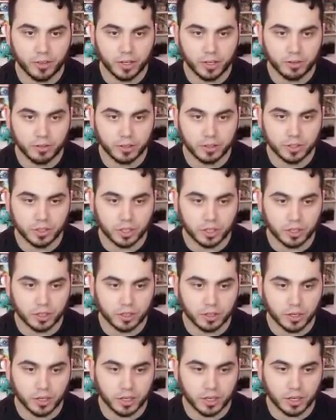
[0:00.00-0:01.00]
There is
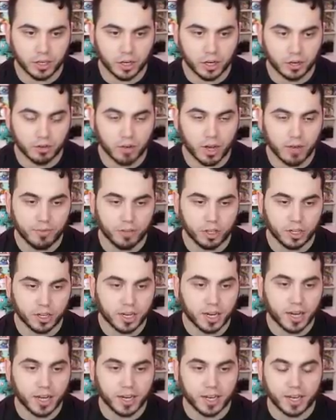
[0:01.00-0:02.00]
our, uh, our rival
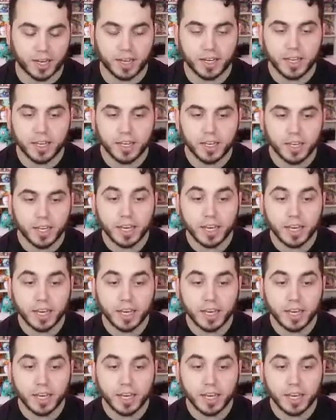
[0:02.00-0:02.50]
Akane.